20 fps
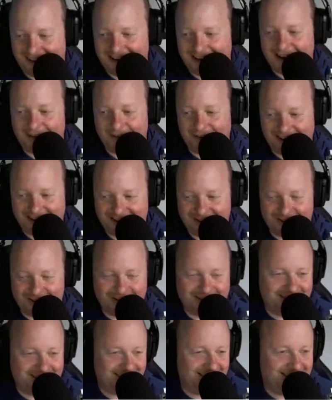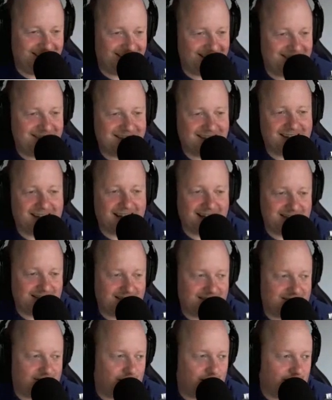It never gets old. It's a
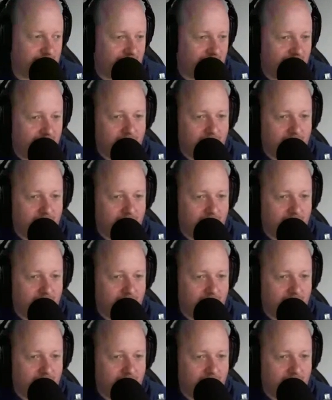classic joke.